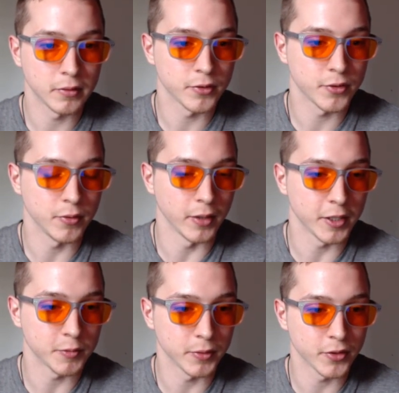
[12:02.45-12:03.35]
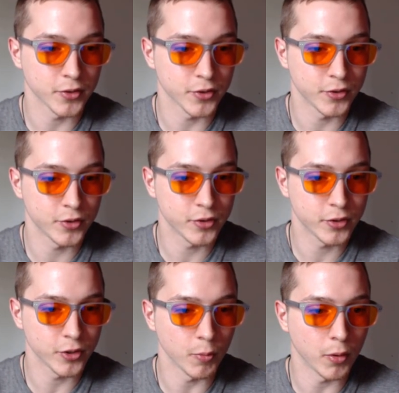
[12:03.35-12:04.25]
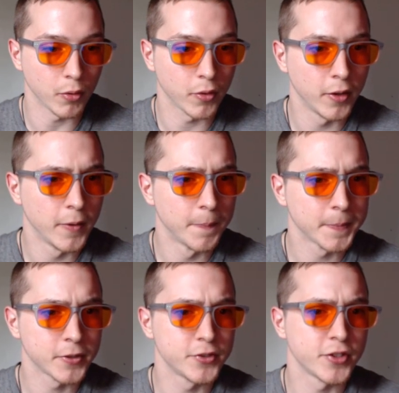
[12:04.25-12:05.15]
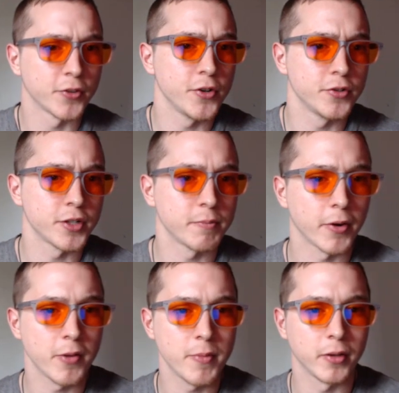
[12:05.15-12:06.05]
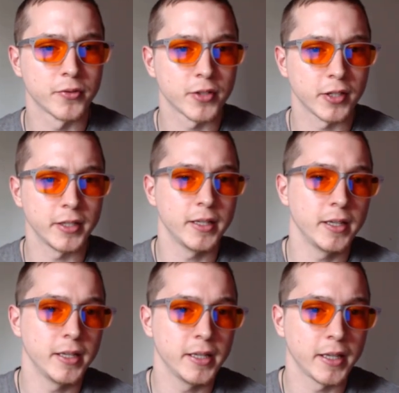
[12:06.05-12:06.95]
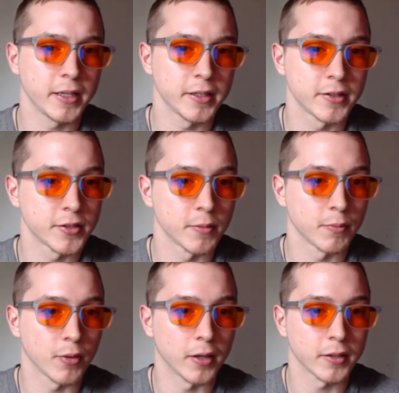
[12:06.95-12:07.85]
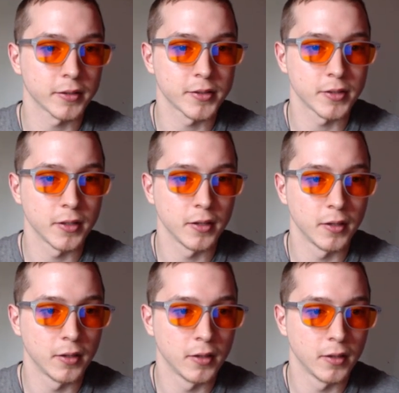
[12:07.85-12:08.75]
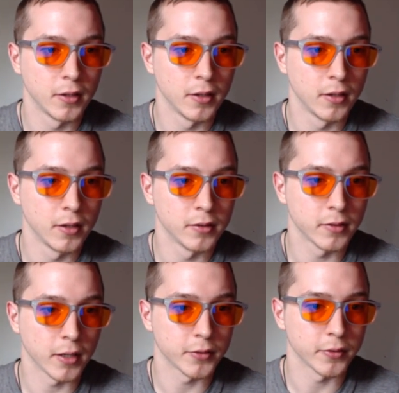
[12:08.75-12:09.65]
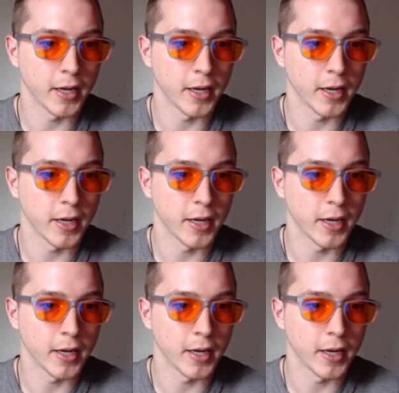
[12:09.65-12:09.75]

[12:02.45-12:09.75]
There's two links, but it doesn't show both. Consider using Mary Miller's Eking System products, Dr.